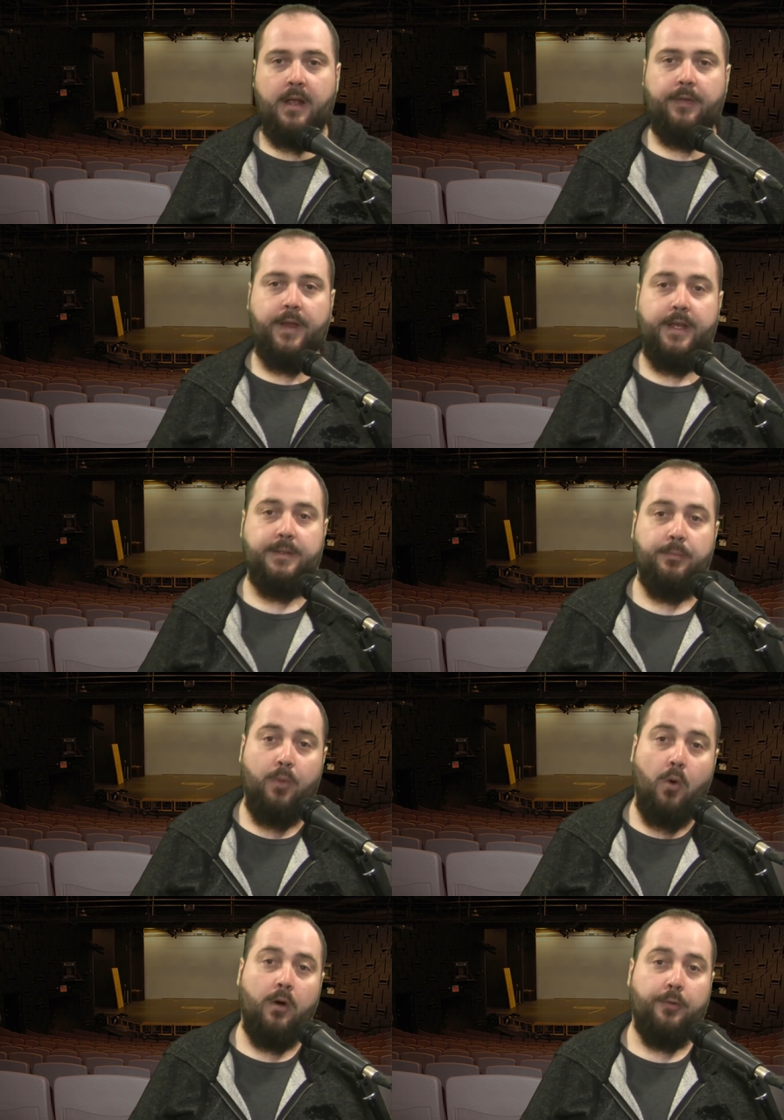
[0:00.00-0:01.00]
that it's
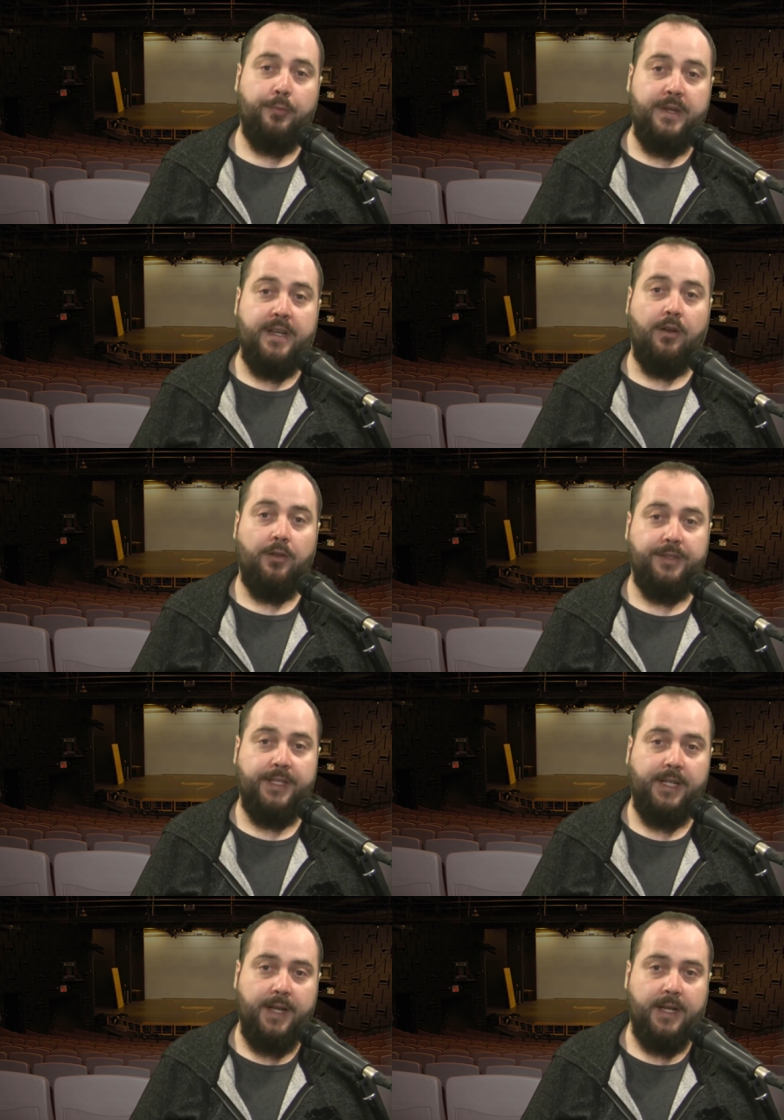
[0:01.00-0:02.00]
more real to
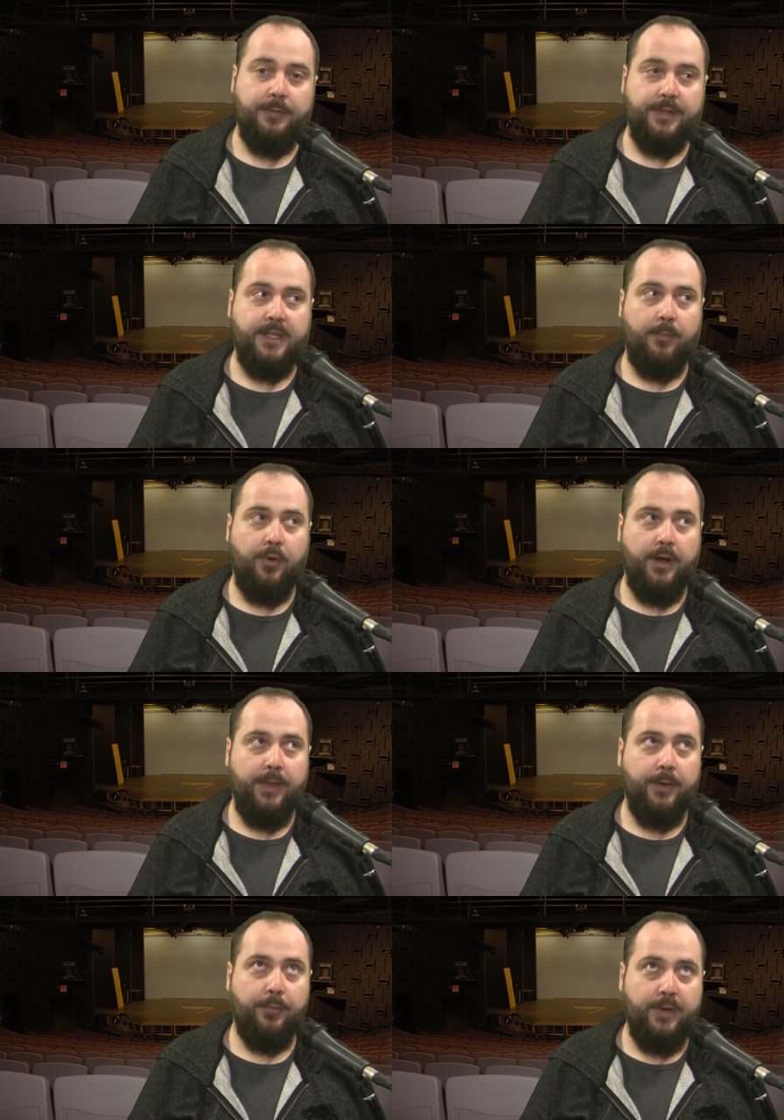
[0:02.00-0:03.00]
connect with someone
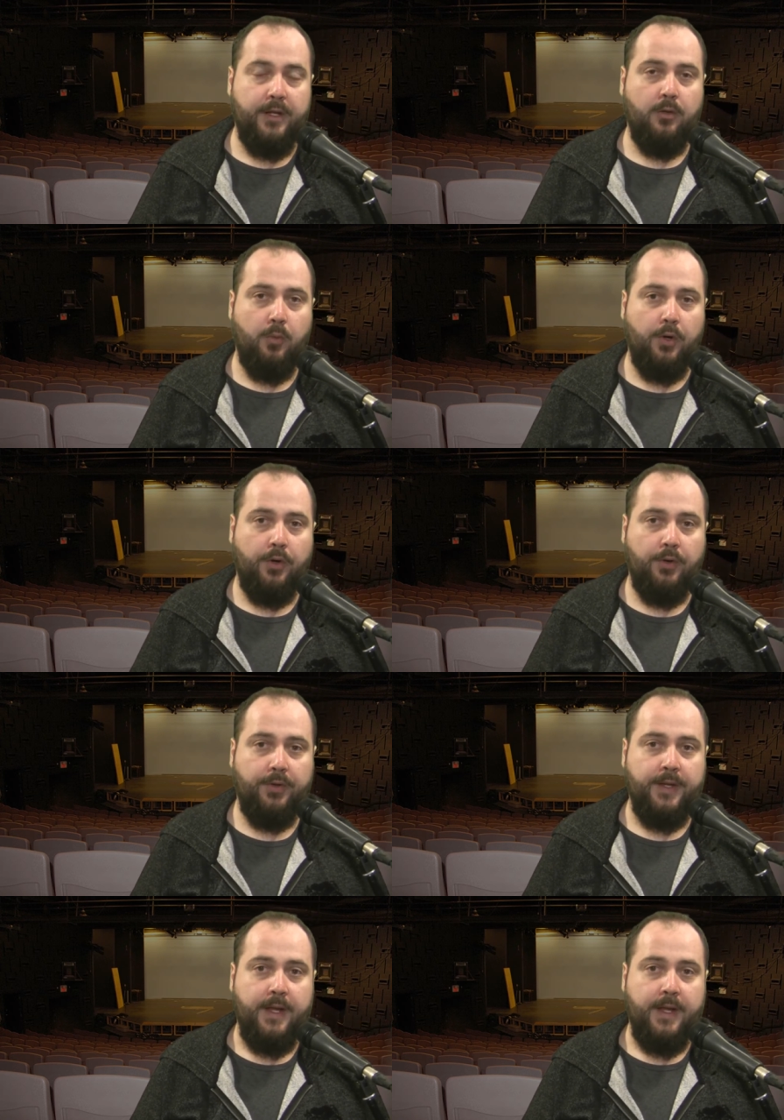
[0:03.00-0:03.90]
in the real world